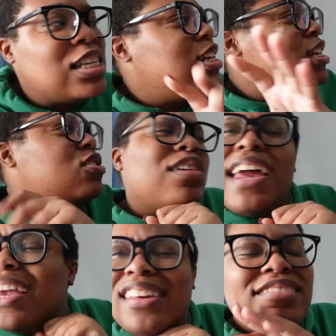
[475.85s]
And then you
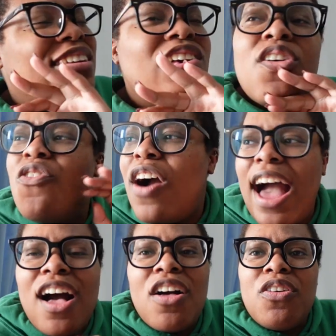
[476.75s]
like,
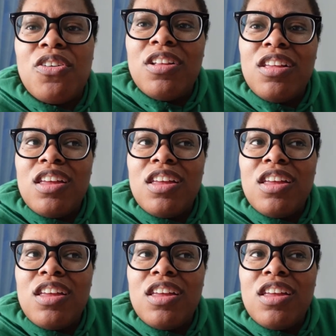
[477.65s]
wow,